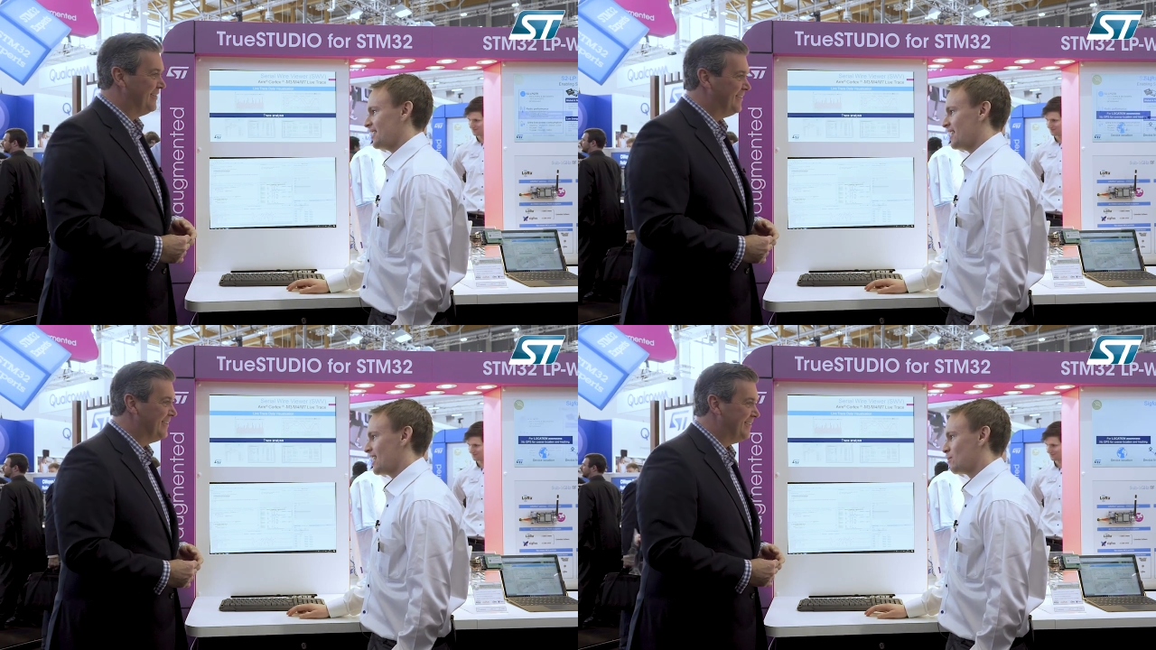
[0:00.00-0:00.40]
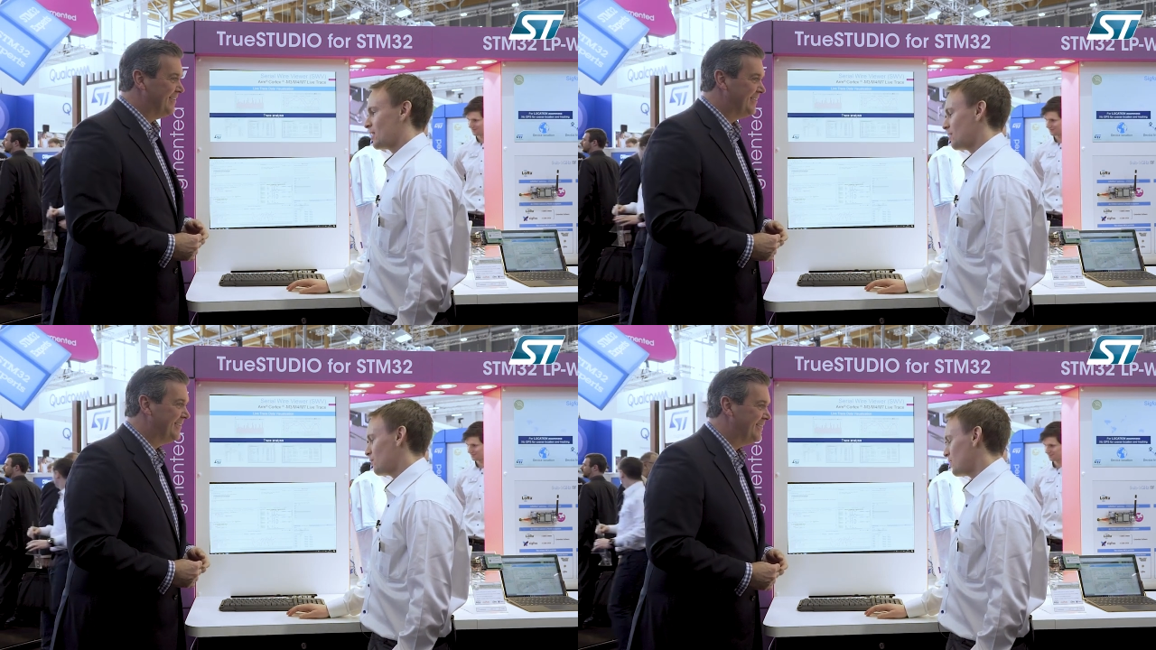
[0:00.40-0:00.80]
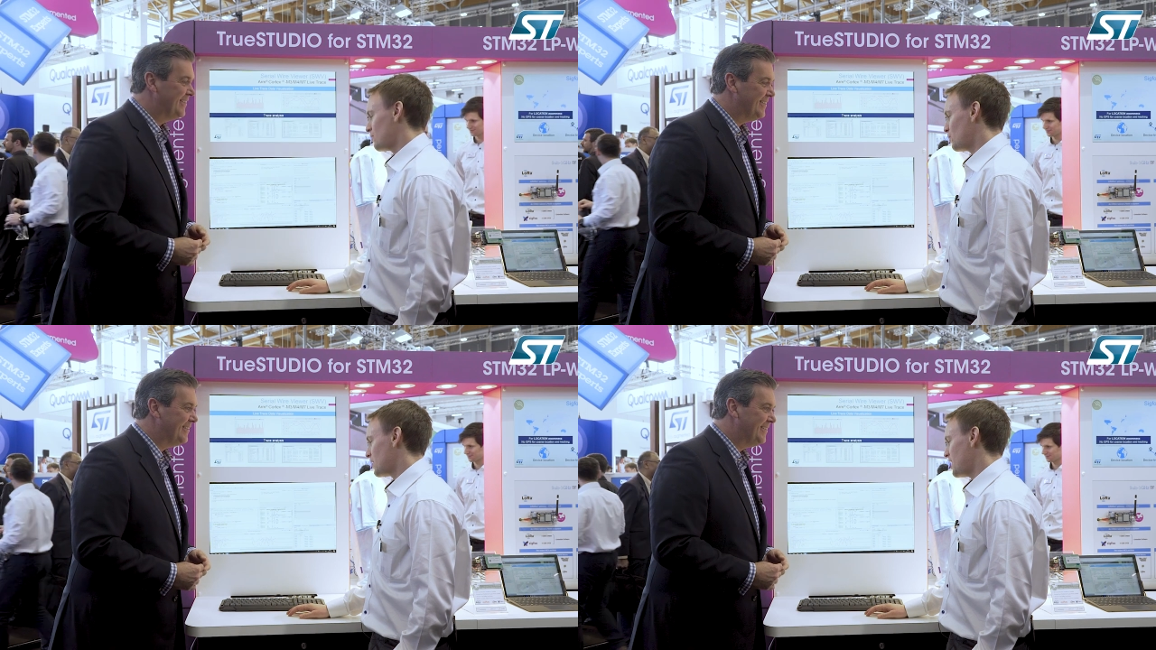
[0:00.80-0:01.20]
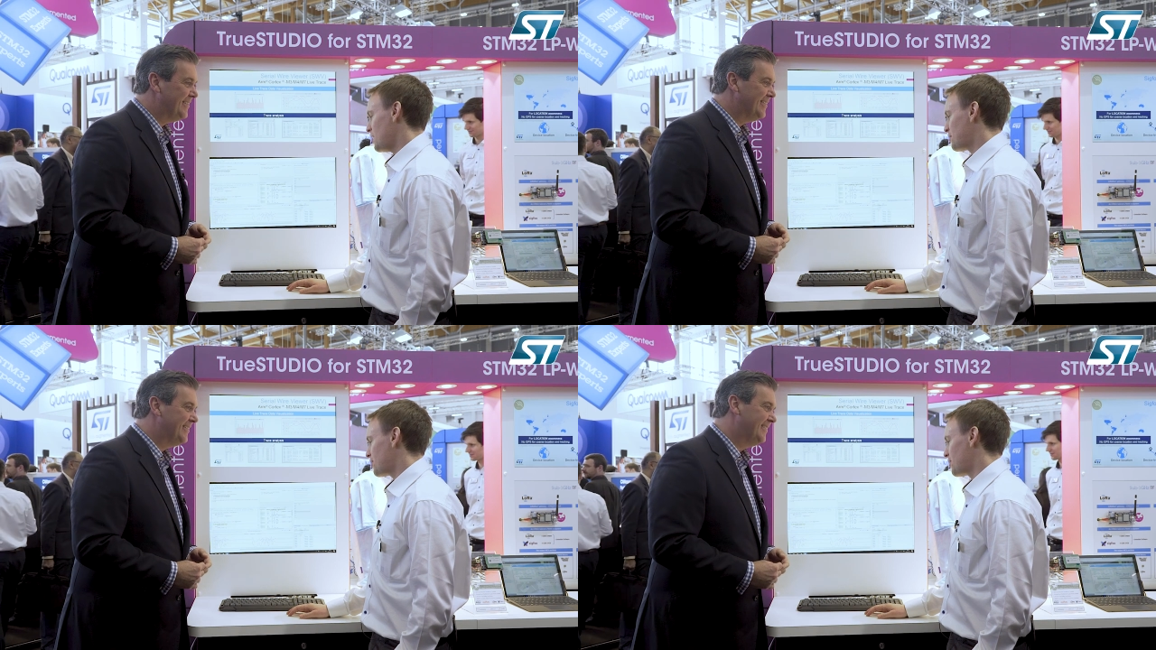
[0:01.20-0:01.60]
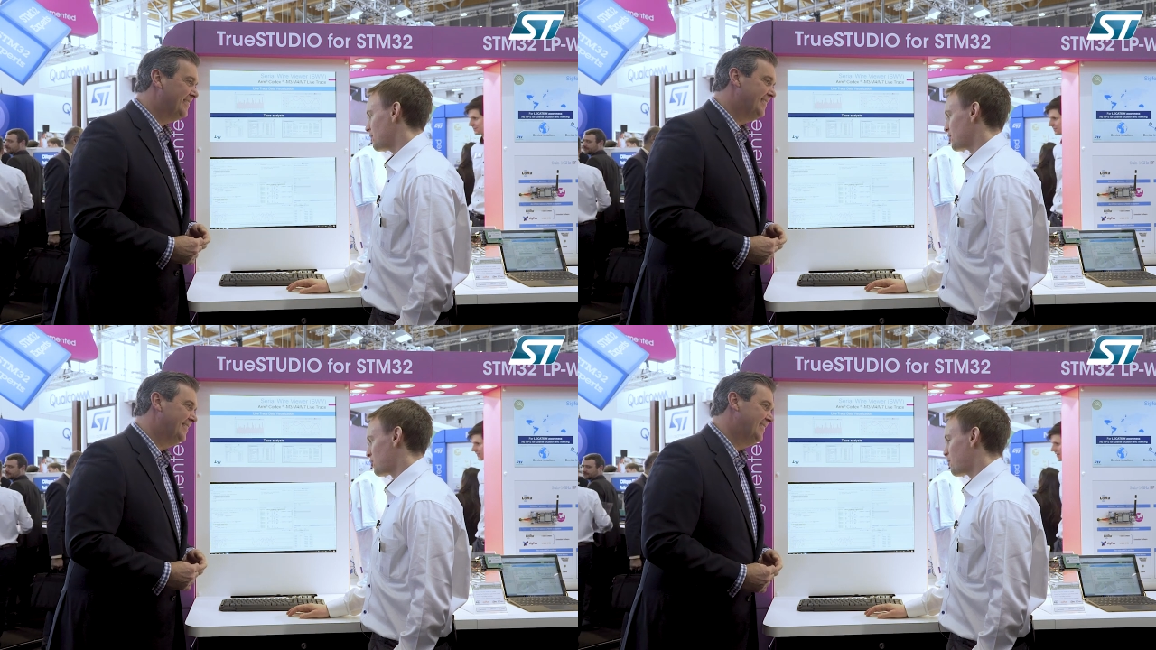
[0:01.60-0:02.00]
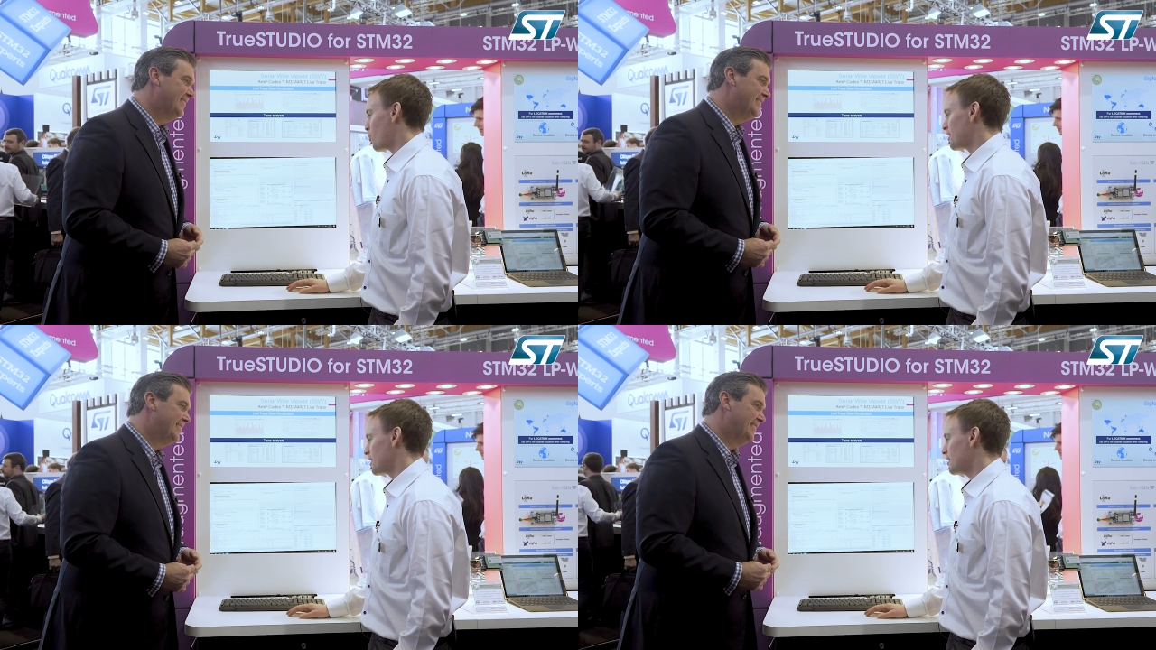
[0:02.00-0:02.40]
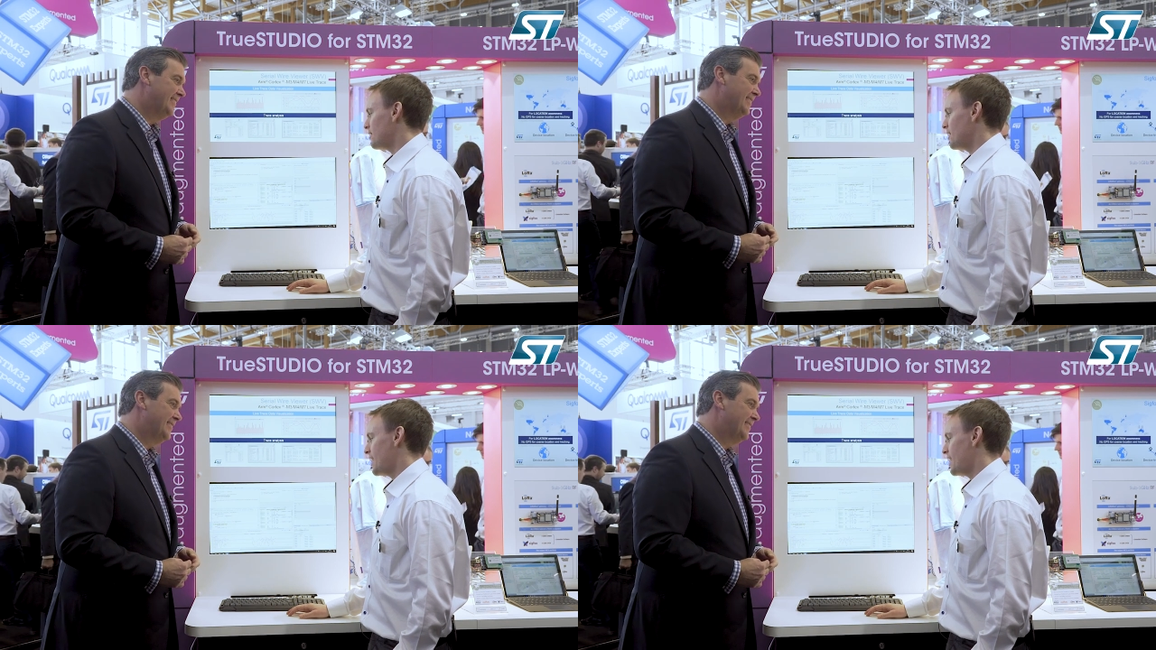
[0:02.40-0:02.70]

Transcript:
Speaker 1: Yeah, well, we'll keep True Studio supported,